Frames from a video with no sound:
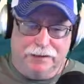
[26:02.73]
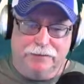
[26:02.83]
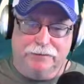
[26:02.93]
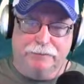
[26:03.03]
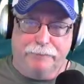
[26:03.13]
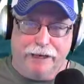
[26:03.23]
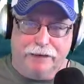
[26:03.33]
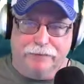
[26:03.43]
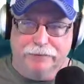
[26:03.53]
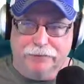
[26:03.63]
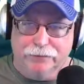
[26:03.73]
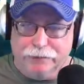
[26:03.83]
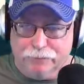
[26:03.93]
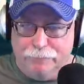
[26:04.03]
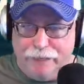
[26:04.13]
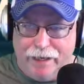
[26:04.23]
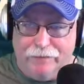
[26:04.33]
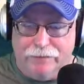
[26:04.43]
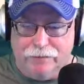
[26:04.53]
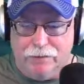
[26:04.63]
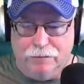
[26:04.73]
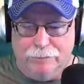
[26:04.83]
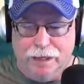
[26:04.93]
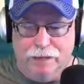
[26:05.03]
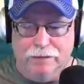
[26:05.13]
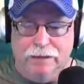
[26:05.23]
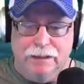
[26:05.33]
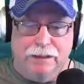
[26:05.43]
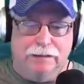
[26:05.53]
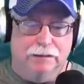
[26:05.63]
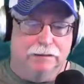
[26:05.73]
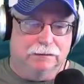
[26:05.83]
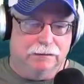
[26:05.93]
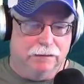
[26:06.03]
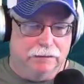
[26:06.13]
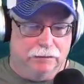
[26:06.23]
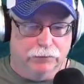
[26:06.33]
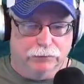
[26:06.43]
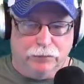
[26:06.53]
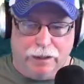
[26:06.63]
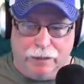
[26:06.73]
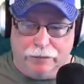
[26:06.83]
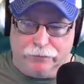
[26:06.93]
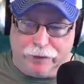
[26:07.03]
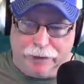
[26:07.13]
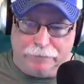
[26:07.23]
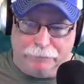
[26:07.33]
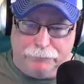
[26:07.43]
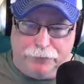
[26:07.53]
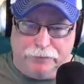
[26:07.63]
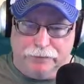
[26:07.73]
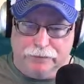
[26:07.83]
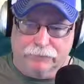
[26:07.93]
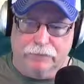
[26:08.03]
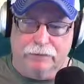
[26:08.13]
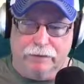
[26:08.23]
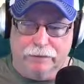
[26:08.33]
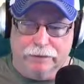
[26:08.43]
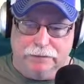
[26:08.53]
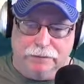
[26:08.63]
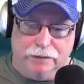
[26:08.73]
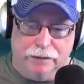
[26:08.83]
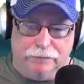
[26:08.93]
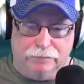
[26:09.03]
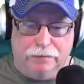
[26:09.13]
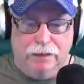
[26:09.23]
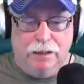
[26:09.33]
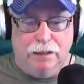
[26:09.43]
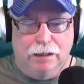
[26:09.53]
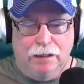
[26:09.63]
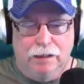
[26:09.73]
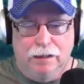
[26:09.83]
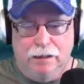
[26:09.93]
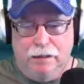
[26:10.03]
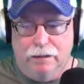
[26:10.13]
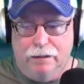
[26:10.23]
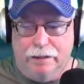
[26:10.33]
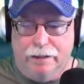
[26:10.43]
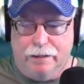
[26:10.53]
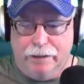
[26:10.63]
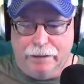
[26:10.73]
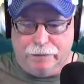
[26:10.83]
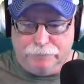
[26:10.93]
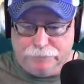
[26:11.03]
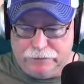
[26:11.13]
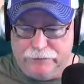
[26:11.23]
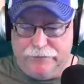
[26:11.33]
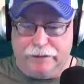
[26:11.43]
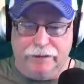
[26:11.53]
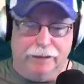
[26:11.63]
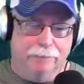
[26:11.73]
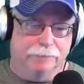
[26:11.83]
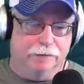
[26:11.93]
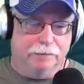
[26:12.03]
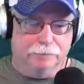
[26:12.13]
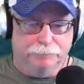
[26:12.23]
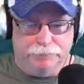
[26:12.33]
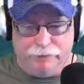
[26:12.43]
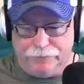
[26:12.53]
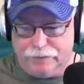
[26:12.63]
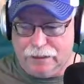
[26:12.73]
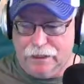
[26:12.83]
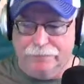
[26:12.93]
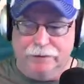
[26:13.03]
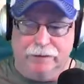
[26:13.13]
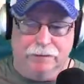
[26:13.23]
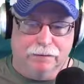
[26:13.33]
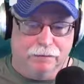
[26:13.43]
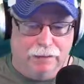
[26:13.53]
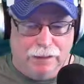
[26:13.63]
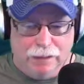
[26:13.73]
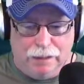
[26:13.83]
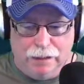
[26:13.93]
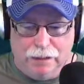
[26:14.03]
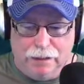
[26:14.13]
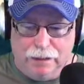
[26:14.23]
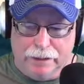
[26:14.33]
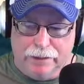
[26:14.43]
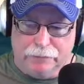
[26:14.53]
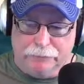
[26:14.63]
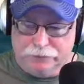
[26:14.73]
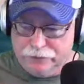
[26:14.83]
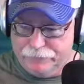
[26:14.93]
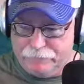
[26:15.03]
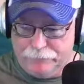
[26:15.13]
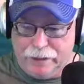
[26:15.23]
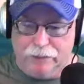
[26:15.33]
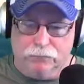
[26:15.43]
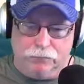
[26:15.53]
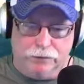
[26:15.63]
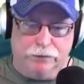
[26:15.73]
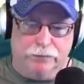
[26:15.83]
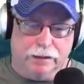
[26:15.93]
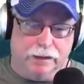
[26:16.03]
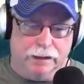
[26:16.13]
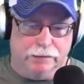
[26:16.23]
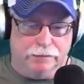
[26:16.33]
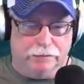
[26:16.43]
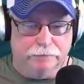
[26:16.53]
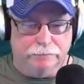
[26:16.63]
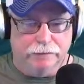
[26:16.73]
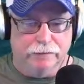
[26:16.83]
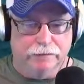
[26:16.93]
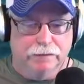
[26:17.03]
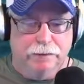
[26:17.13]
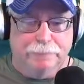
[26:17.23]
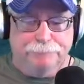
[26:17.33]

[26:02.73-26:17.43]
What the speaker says: attention to patterns. You know, that's what patterns are all about, is you know, trying to put several areas together at a specific depth, at a specific time of year, and a specific bait where you can catch these fish.